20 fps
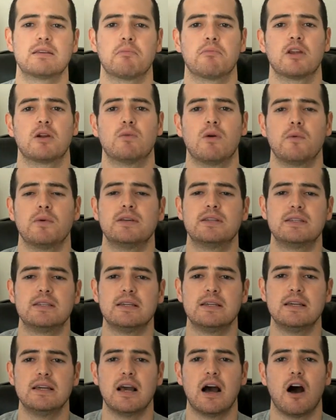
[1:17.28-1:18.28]
similar to what we
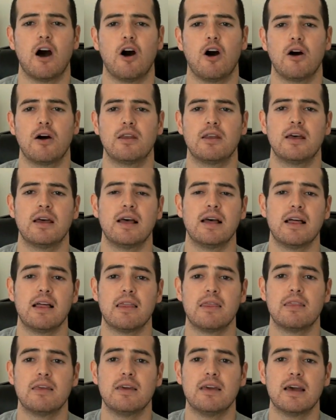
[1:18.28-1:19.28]
see on
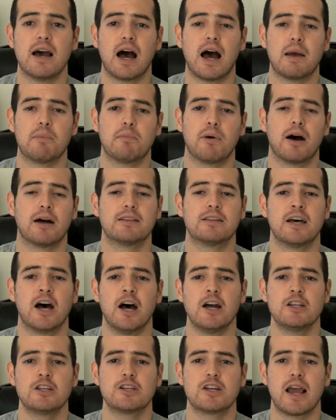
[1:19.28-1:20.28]
the iPod
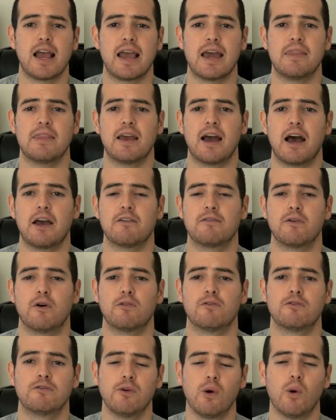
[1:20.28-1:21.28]
Touch and the
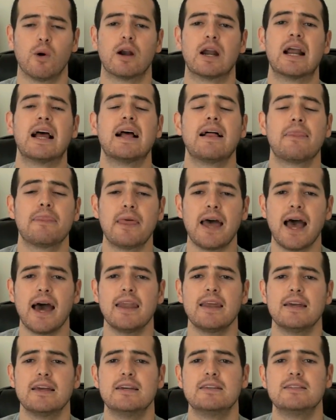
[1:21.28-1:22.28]
iPhone 4.
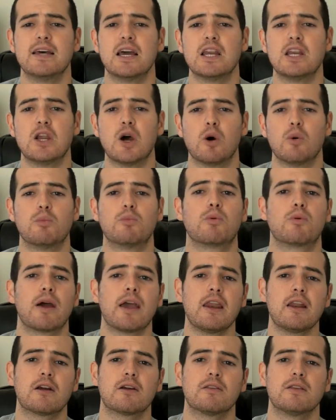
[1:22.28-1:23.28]
That is a
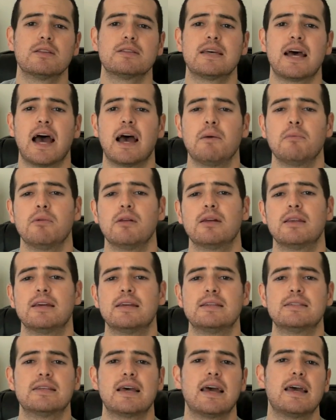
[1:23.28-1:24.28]
no-brainer. The tablet
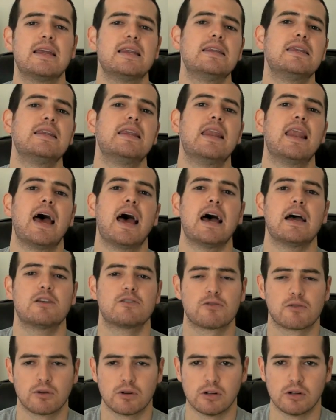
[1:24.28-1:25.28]
is a
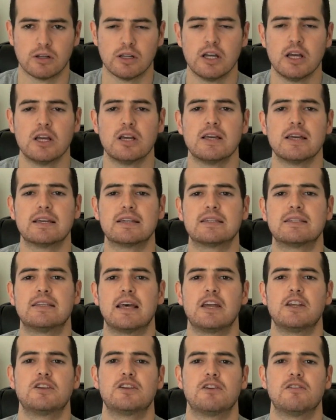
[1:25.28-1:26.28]
natural
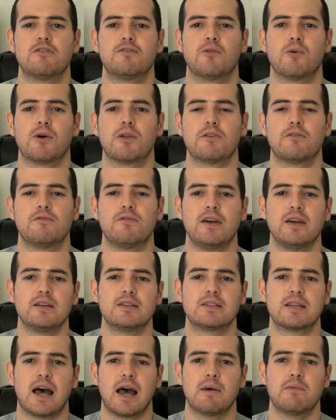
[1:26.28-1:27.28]
extension for the
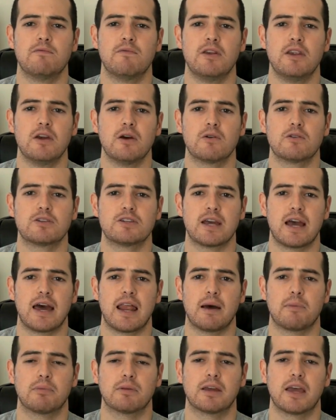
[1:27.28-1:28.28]
FaceTime video
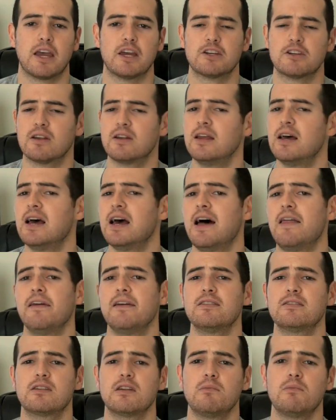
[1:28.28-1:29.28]
chat application. I
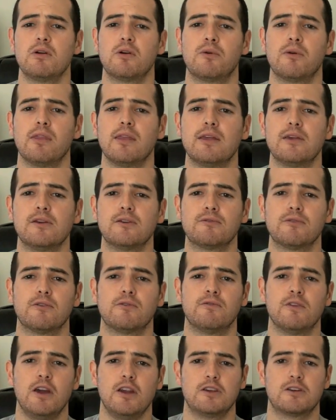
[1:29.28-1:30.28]
think it's going to be a really useful
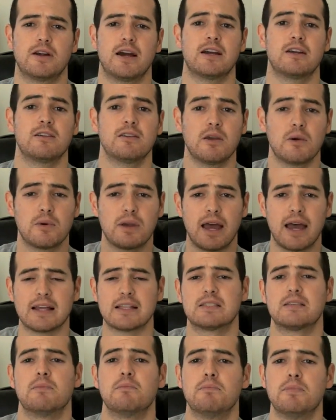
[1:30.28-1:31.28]
feature. Actually, it would
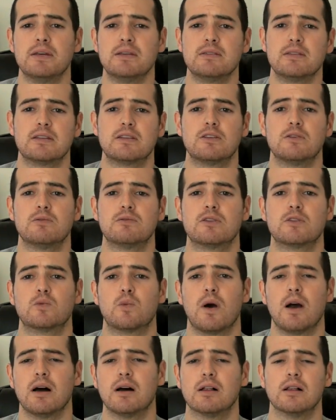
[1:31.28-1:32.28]
add some business use as
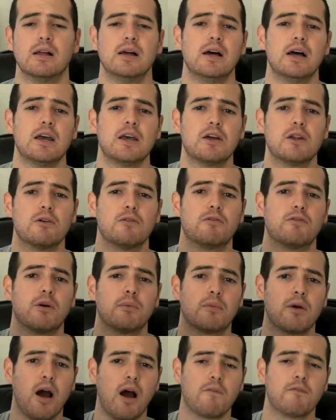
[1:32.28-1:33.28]
well. You know,
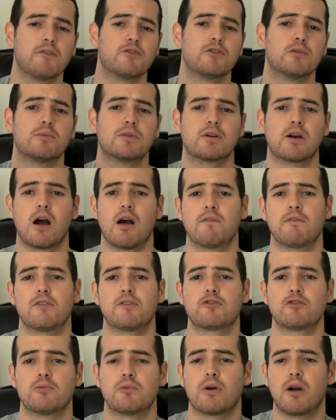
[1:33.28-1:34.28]
from conference room to
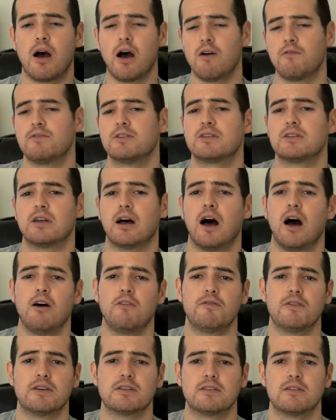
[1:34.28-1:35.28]
conference room or office to
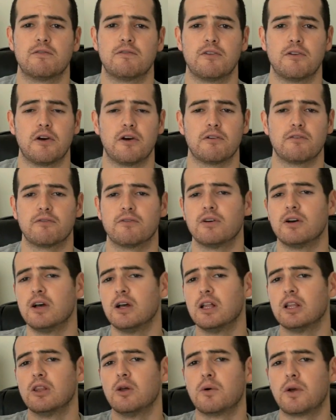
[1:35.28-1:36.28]
office, if you have
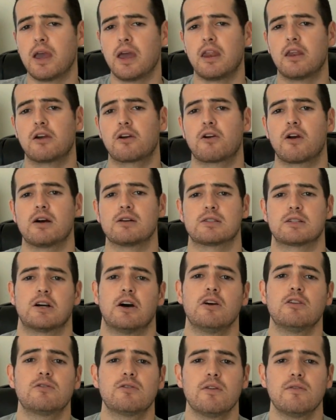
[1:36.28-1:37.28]
located across the
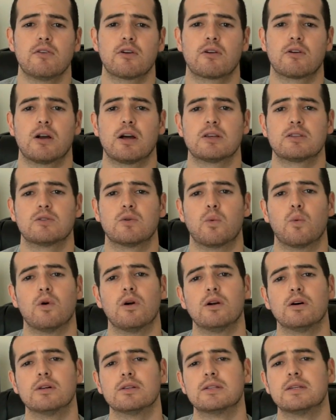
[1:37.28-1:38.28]
country, even across the
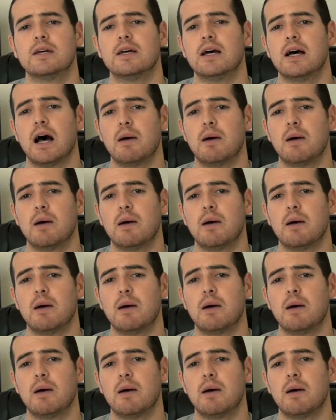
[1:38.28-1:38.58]
world,